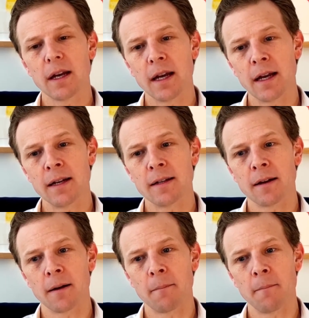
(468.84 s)
And
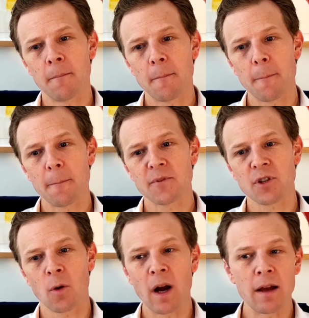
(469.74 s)

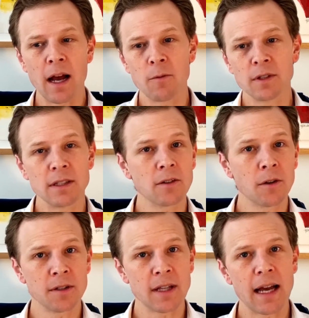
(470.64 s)
so I really
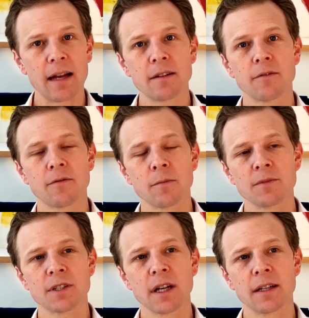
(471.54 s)
learned that from
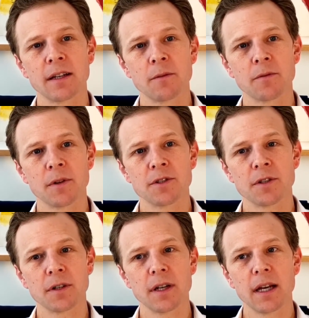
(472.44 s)
studying with Richard